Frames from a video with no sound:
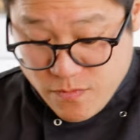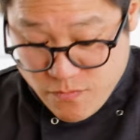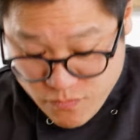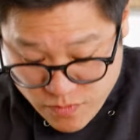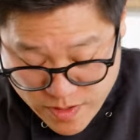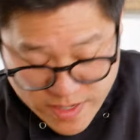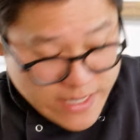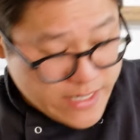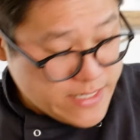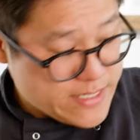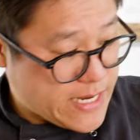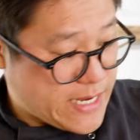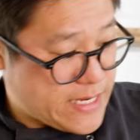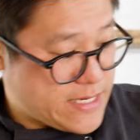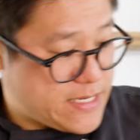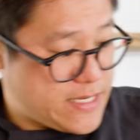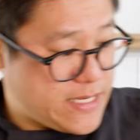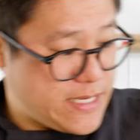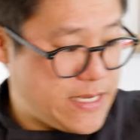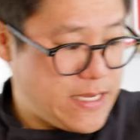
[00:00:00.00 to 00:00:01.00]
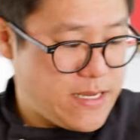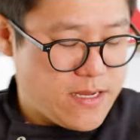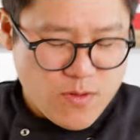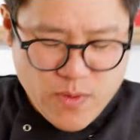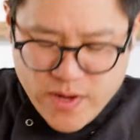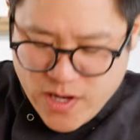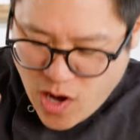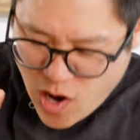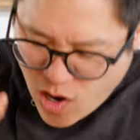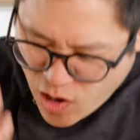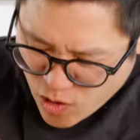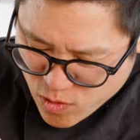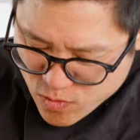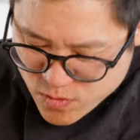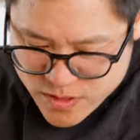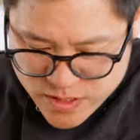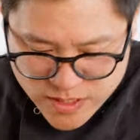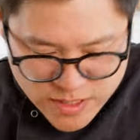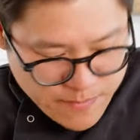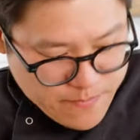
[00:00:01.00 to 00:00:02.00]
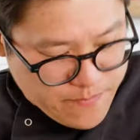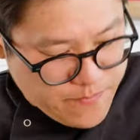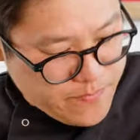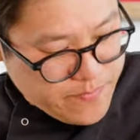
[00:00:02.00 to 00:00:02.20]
really tasty, quite wholesome.